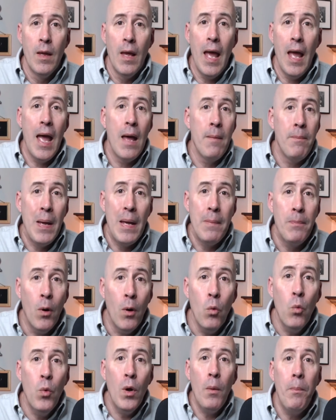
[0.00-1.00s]
And people
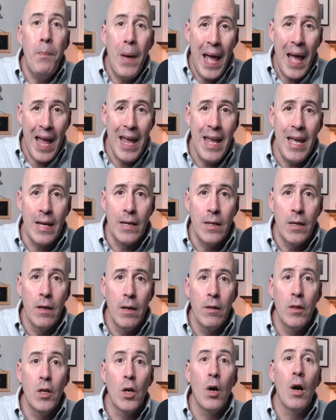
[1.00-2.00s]
will pay it
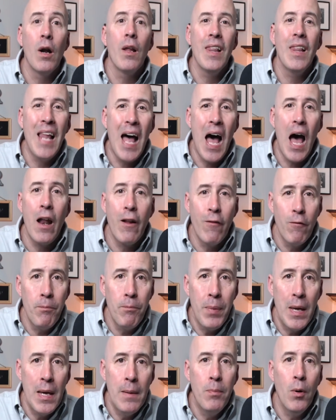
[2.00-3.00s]
there are a lot of
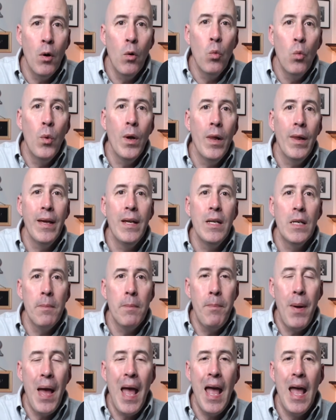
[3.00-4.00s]
people willing to
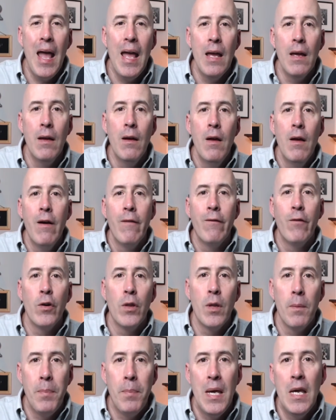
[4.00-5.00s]
pay for
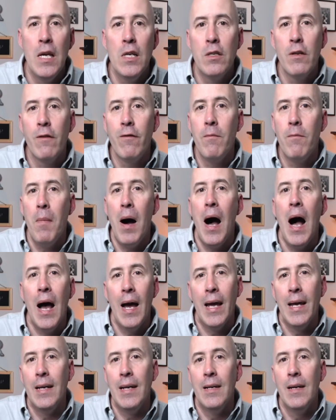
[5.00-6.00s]
the peace of
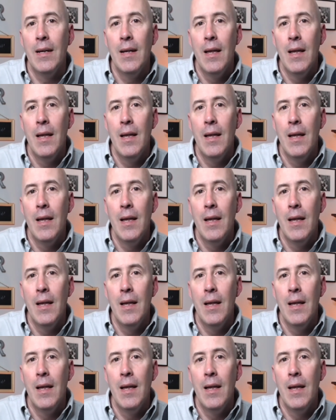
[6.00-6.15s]
mind